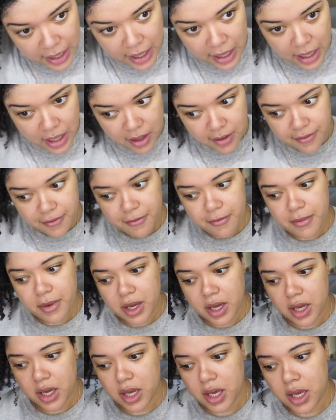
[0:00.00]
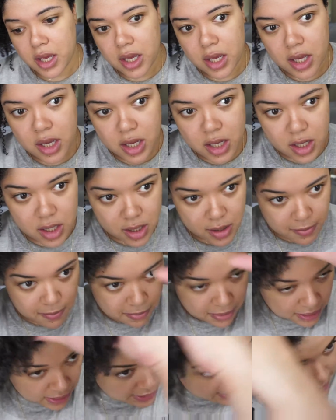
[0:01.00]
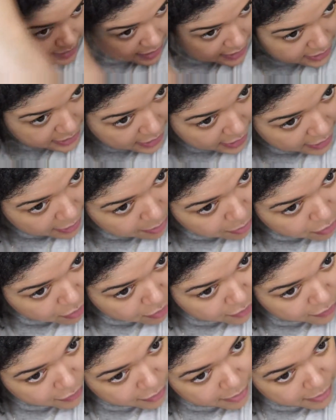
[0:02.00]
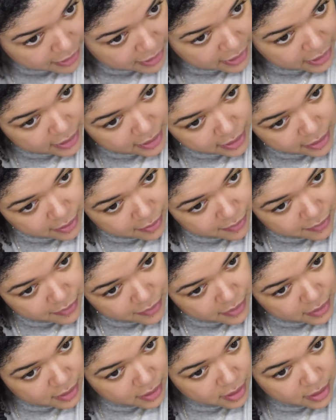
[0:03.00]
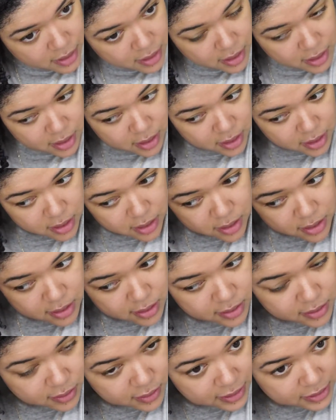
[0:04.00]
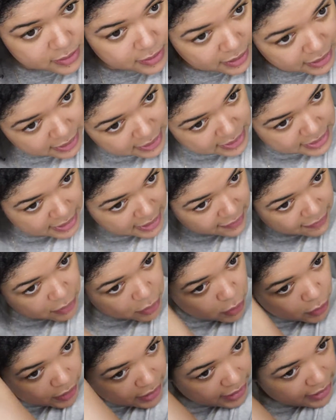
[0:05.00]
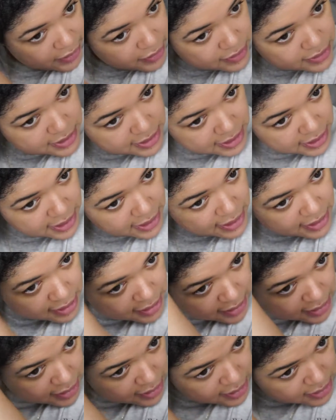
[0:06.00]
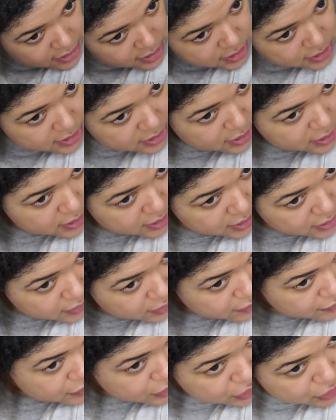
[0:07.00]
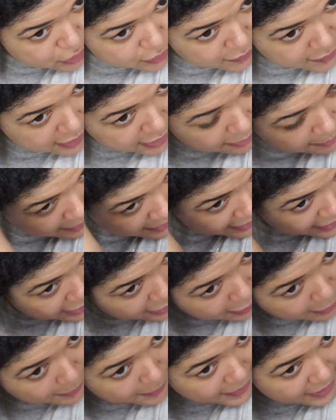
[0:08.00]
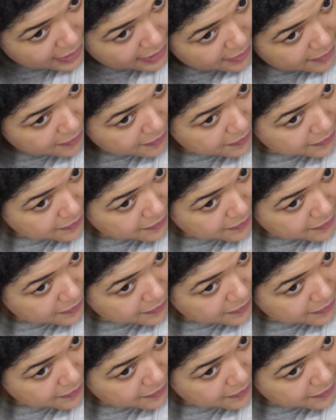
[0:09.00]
have my plastic cap over my hair. So that's why I like to have a little hair tea handy, just to rejuvenate my hair a bit.